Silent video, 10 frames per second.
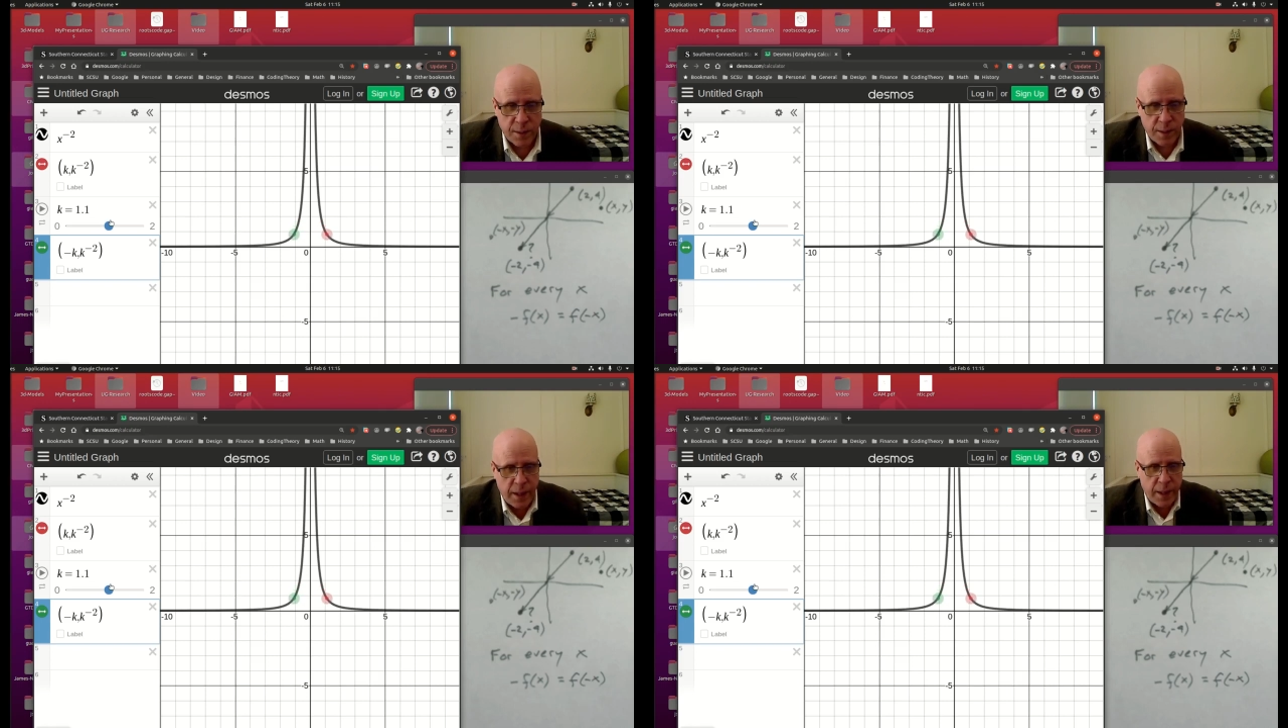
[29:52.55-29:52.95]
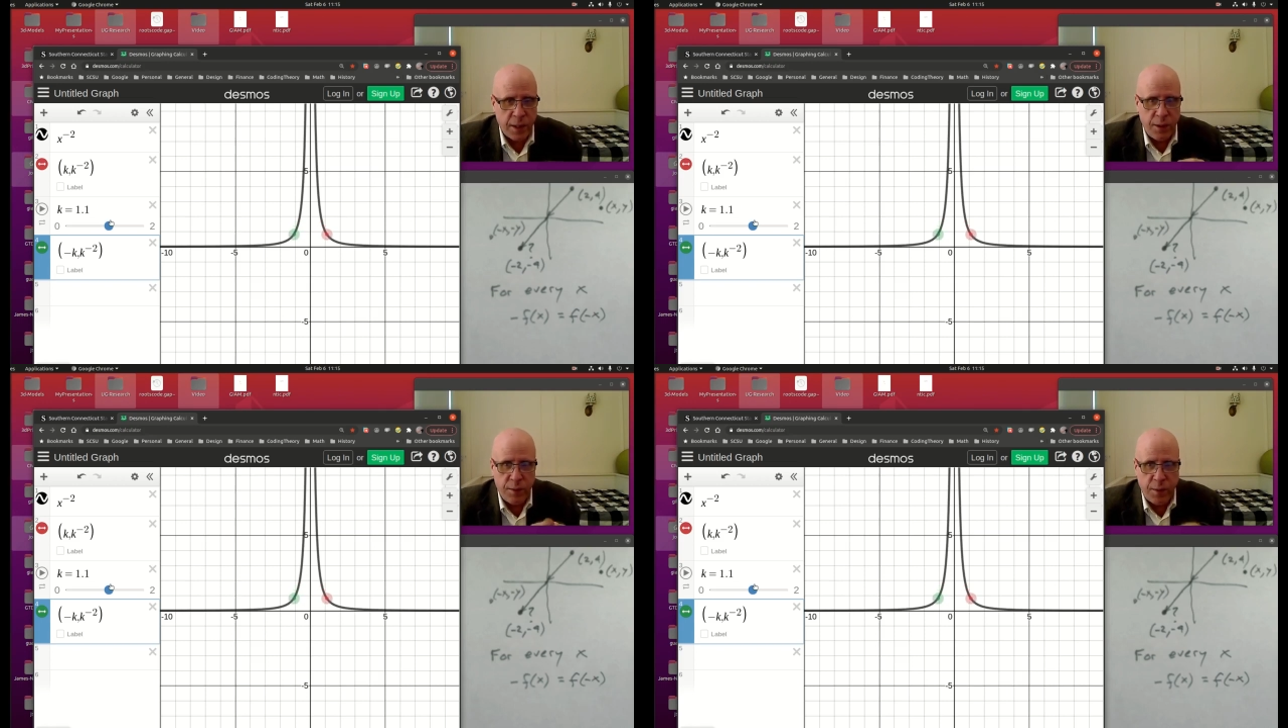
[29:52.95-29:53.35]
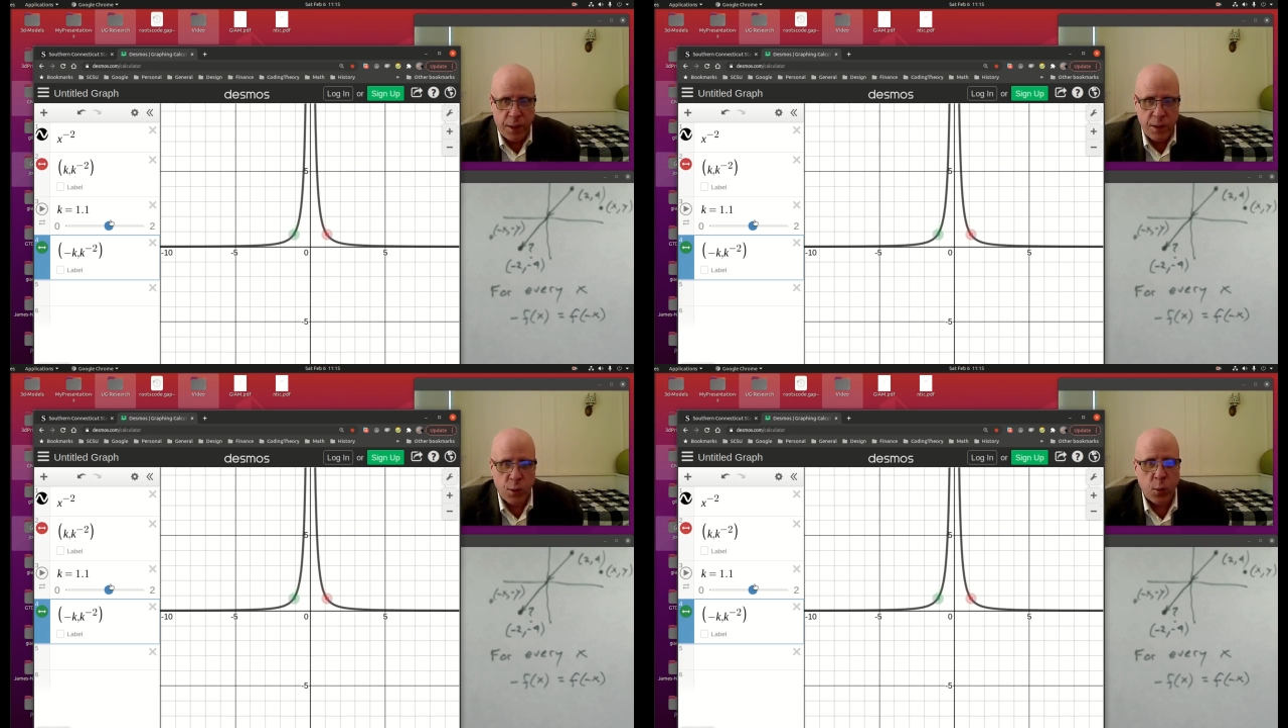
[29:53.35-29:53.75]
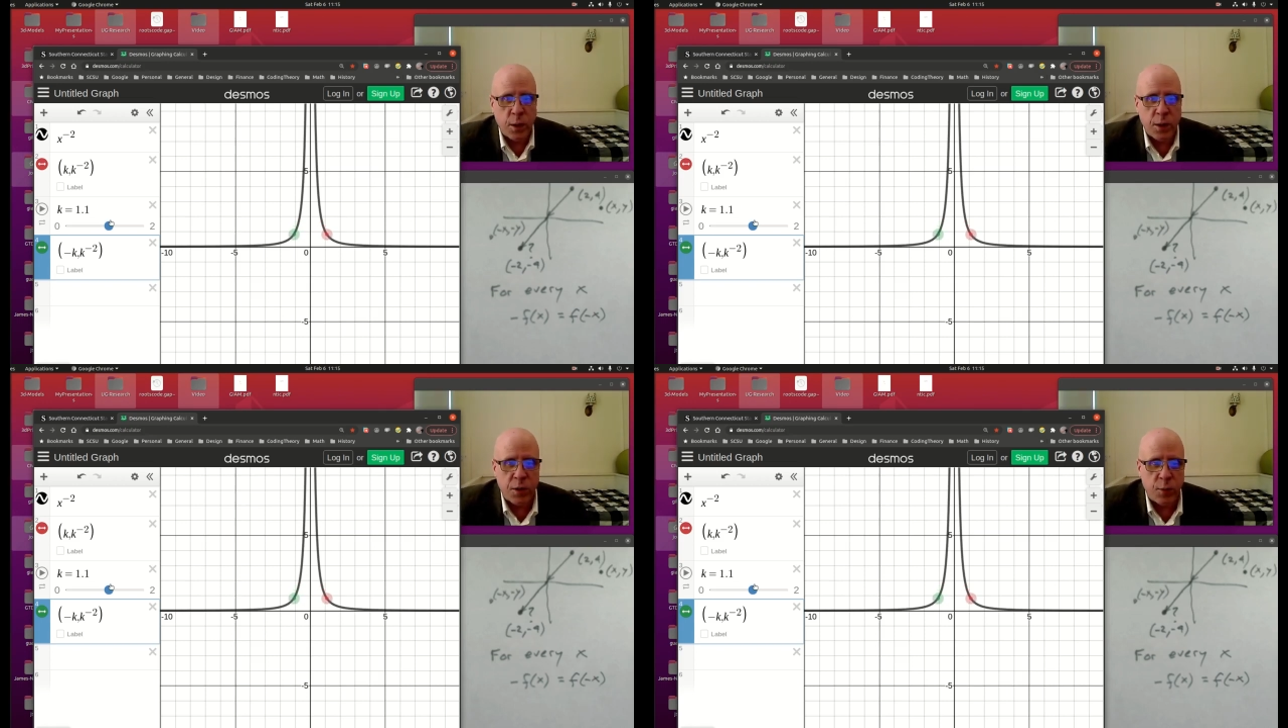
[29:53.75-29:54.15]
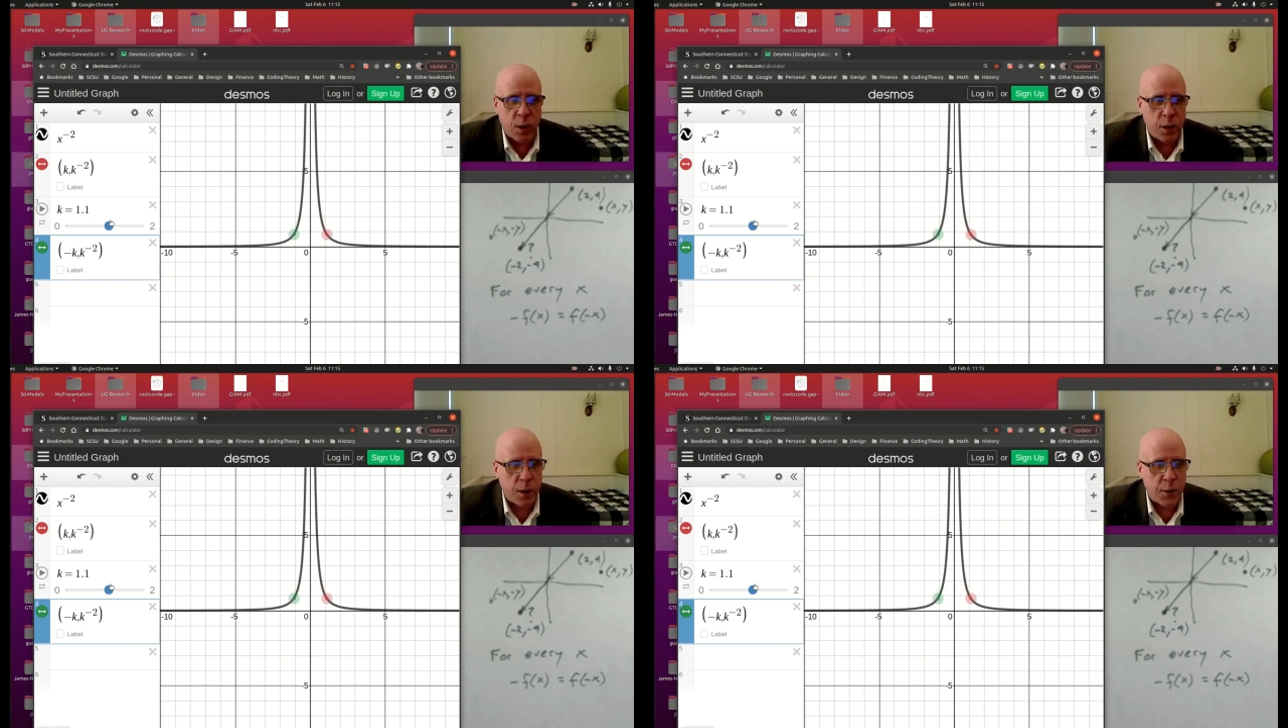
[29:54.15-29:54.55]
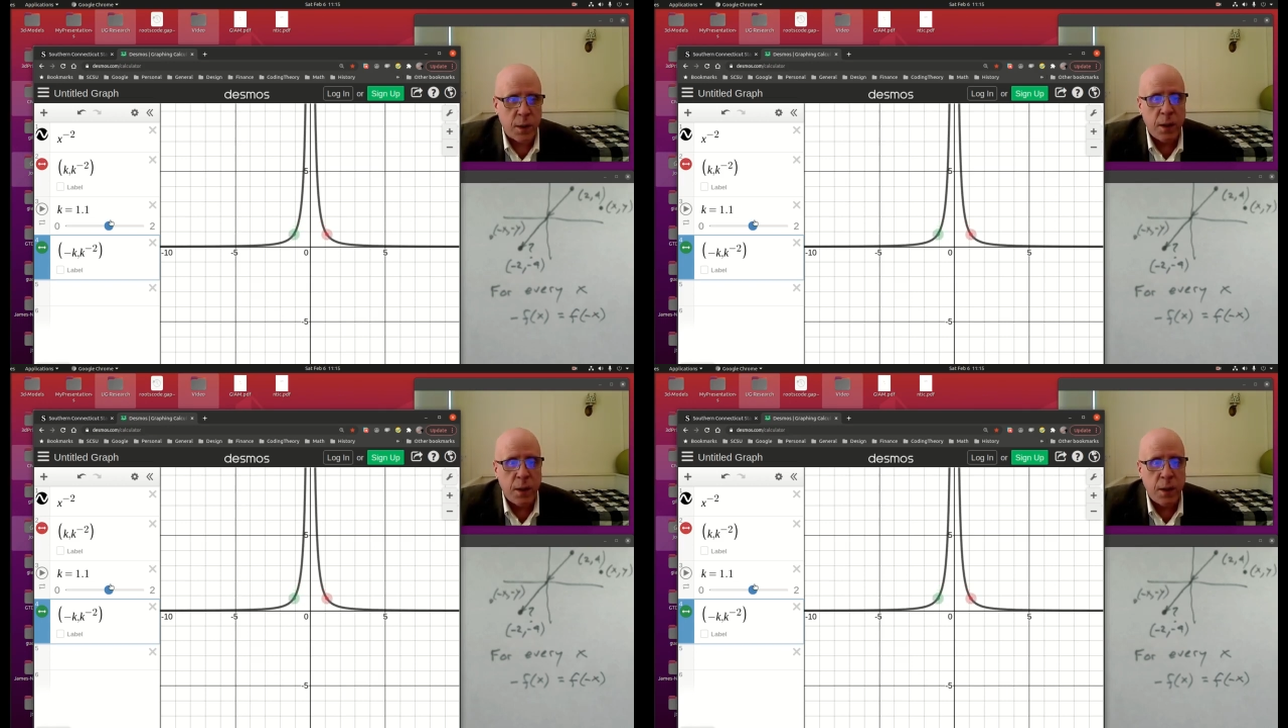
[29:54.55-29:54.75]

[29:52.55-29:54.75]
negative x coordinates of one another